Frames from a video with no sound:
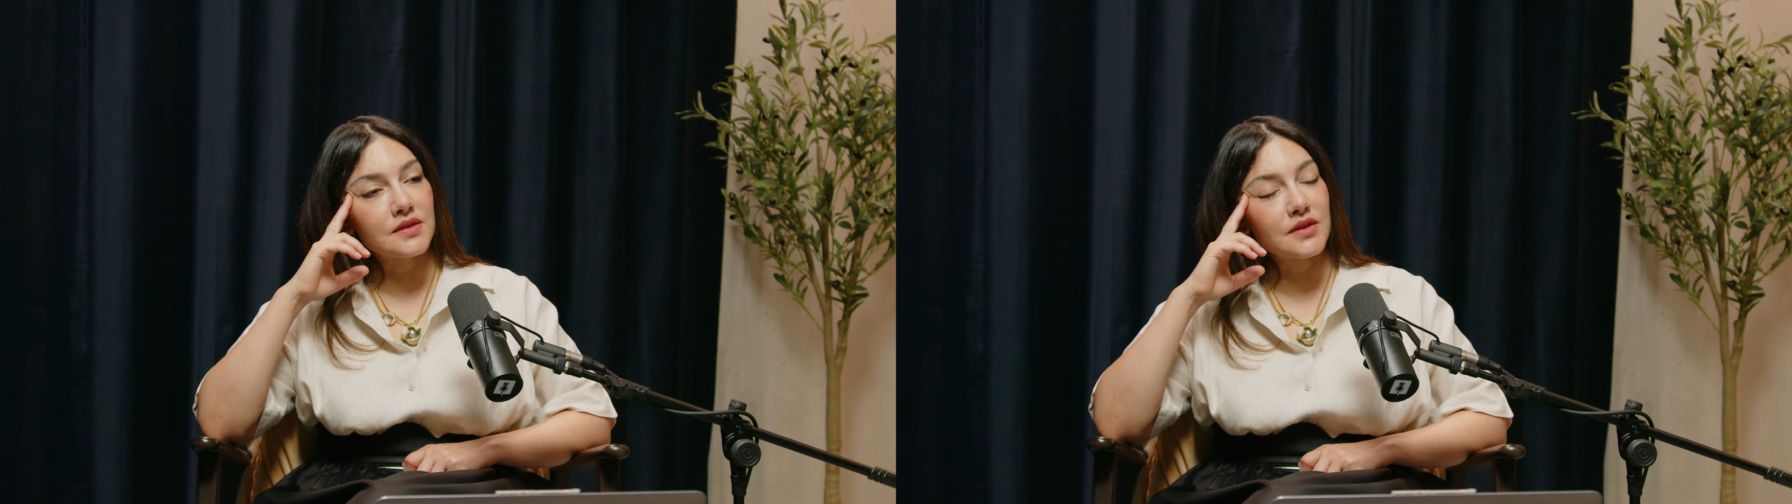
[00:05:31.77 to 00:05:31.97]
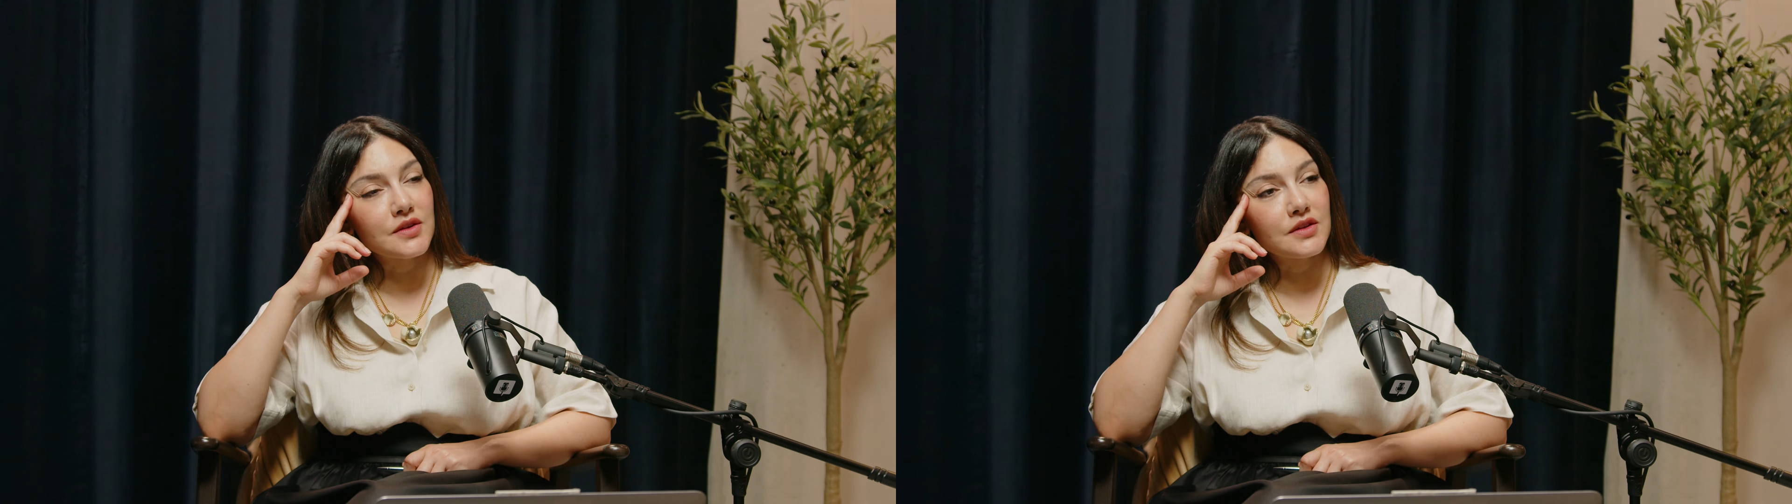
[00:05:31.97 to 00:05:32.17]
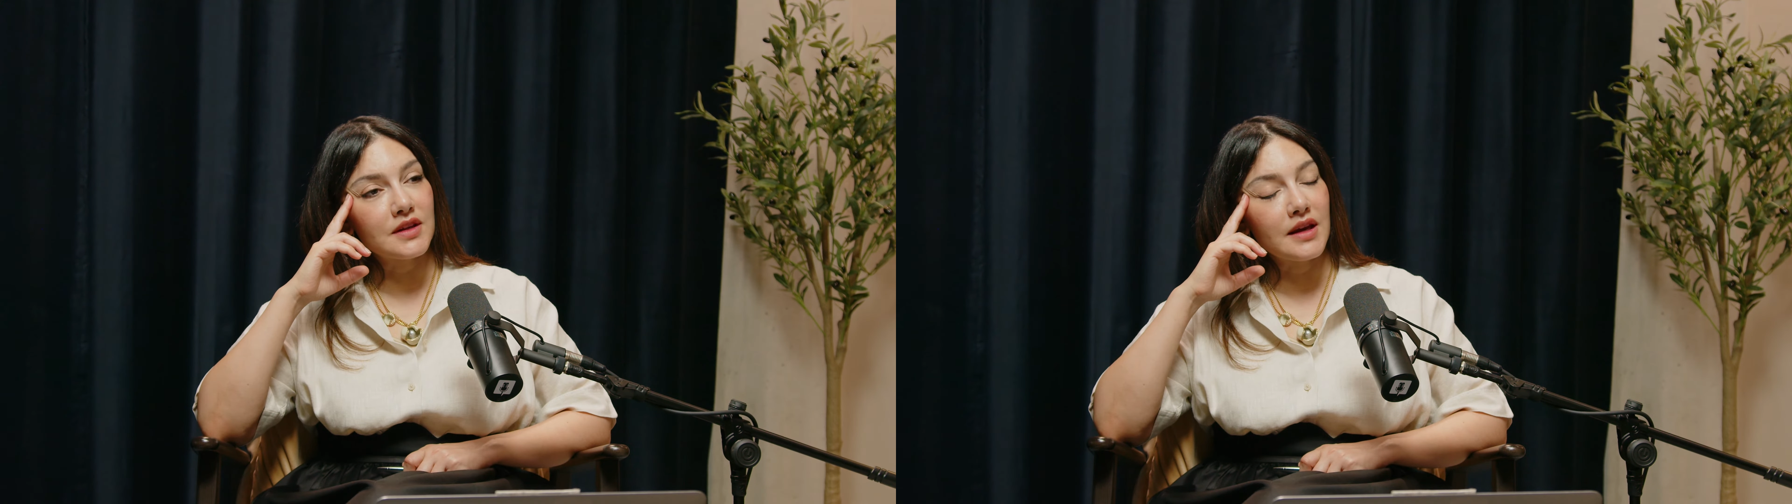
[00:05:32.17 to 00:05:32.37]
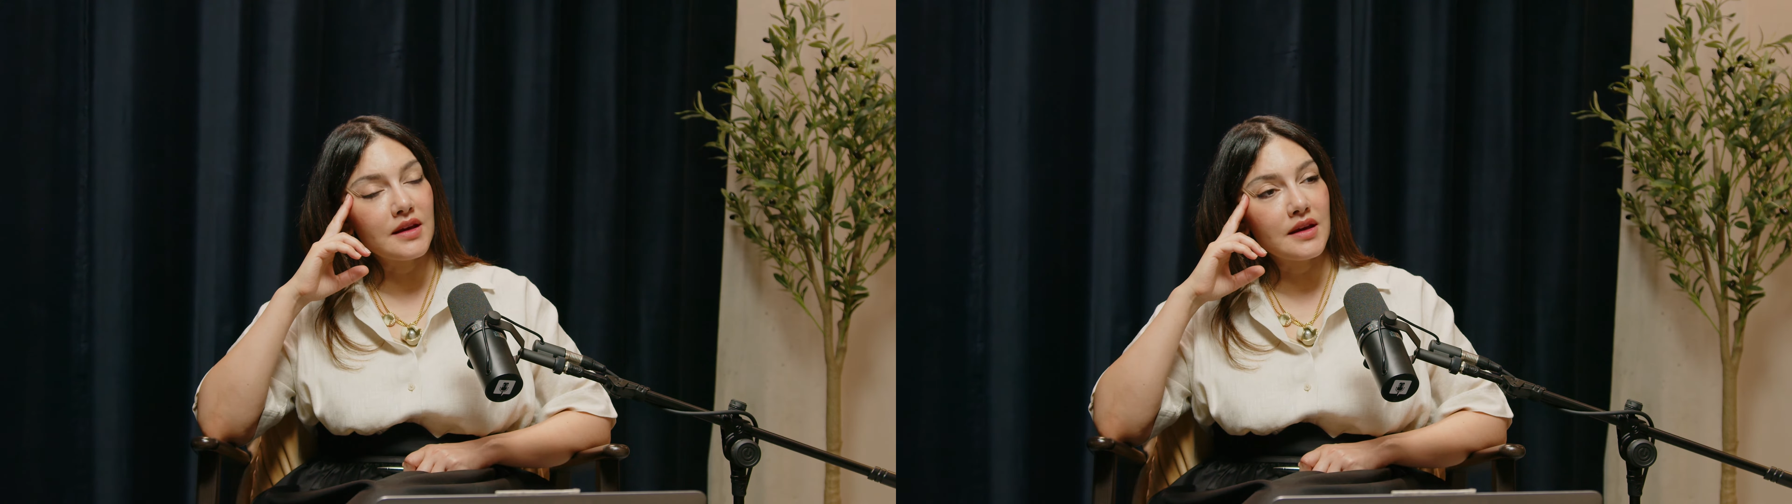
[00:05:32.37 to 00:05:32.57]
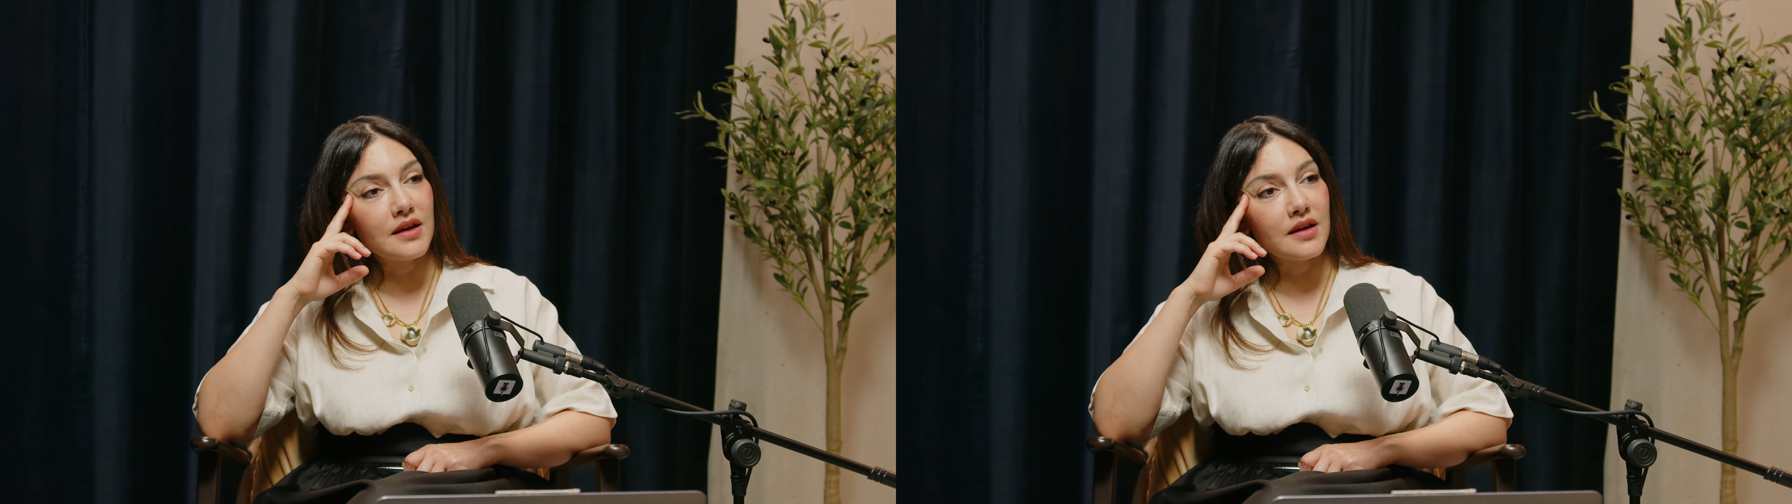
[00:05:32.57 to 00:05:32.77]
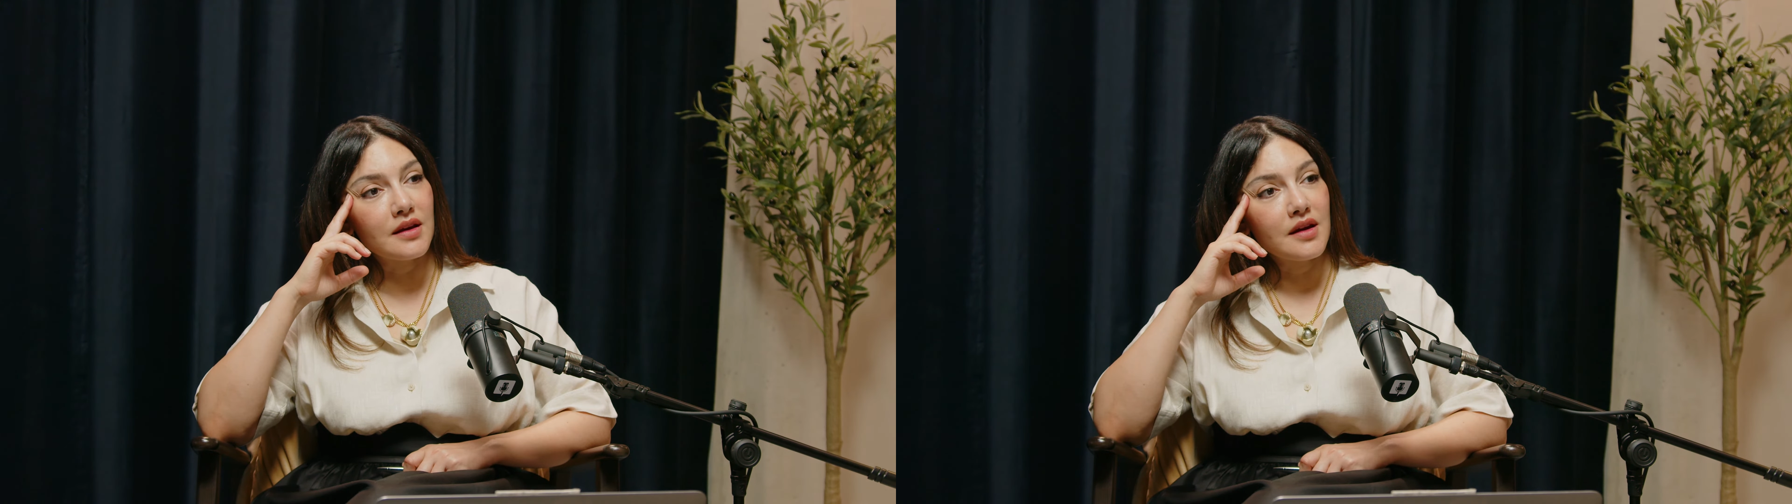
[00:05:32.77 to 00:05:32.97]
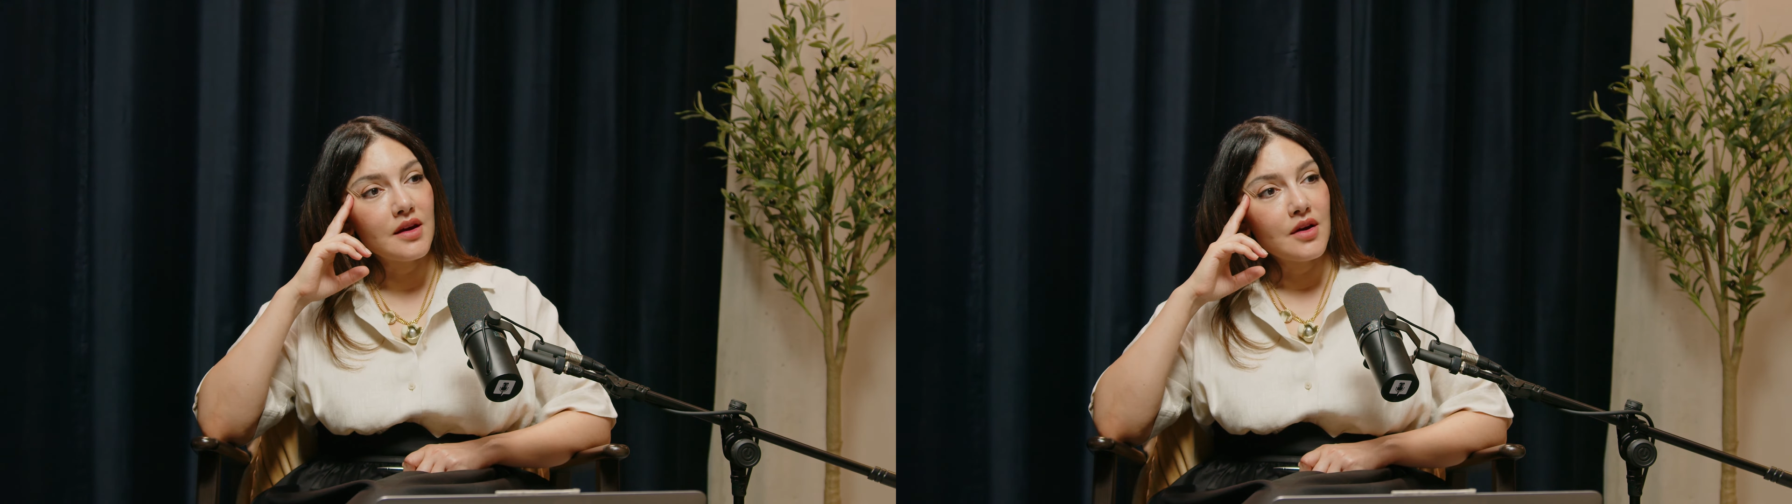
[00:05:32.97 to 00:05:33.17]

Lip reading: So you're taking